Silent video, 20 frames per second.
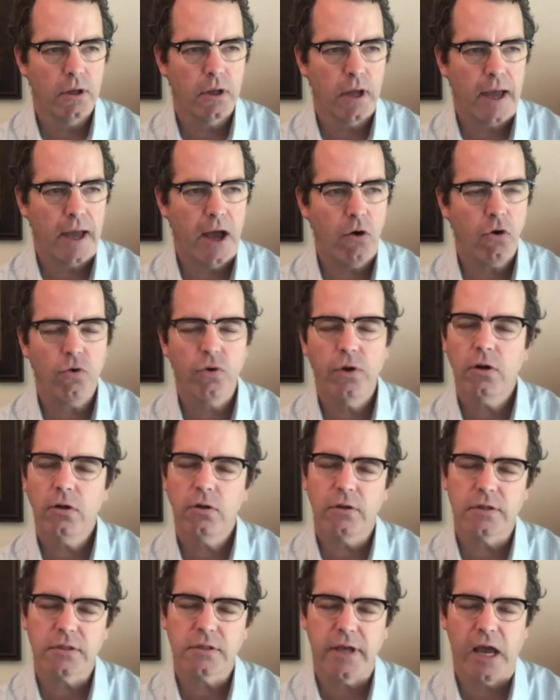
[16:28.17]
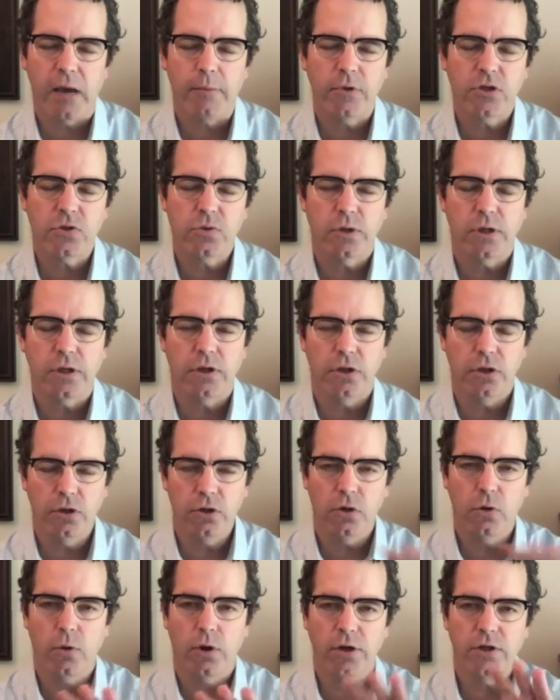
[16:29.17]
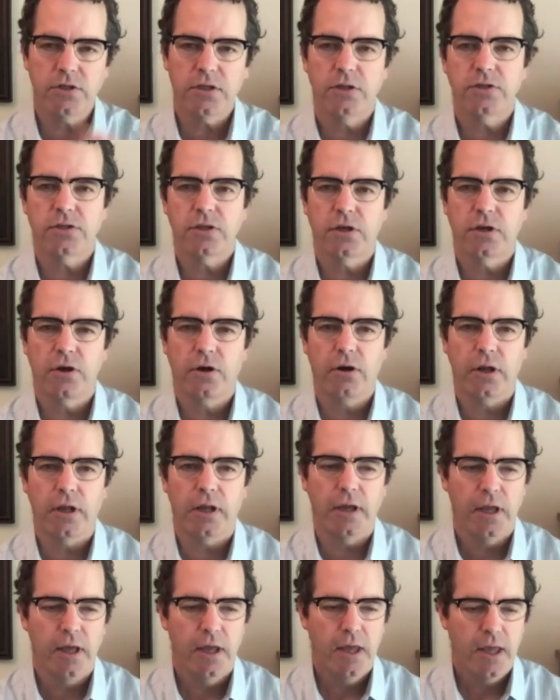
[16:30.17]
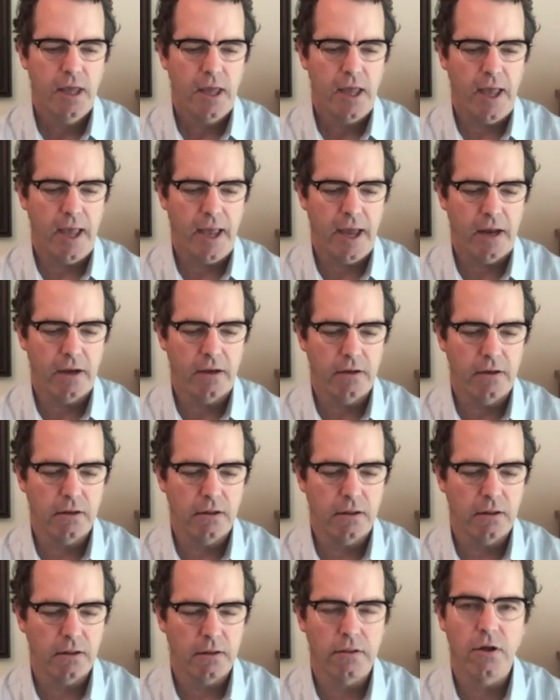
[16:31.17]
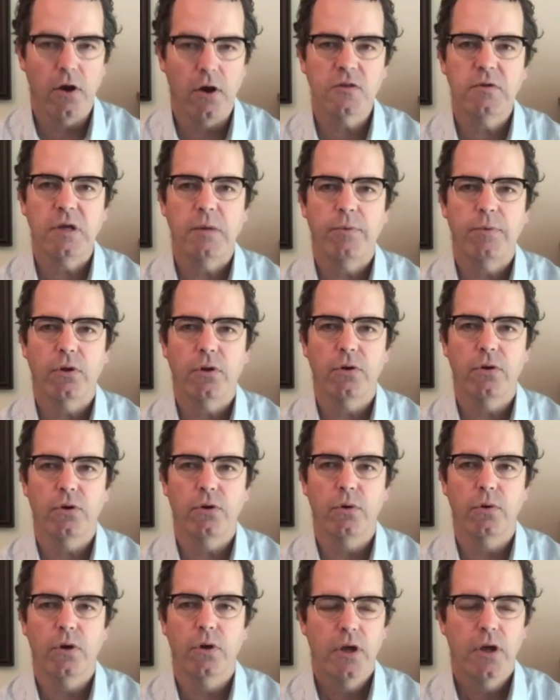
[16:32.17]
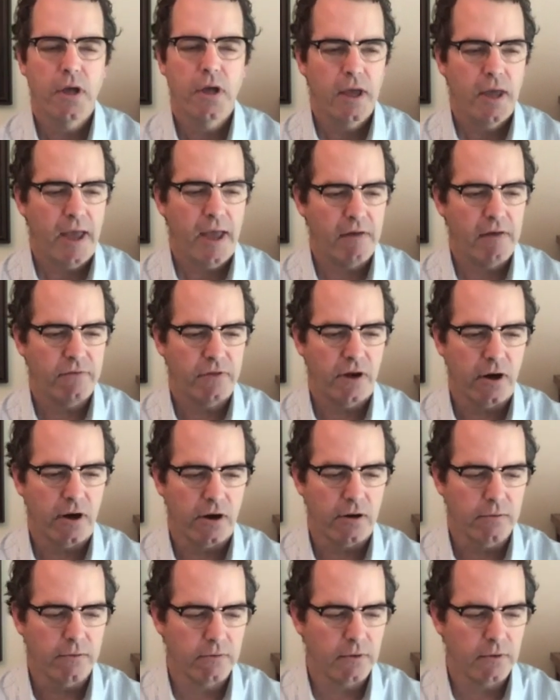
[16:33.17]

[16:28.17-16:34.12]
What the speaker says: How critical is that between you, where you sit in security, and those people who have their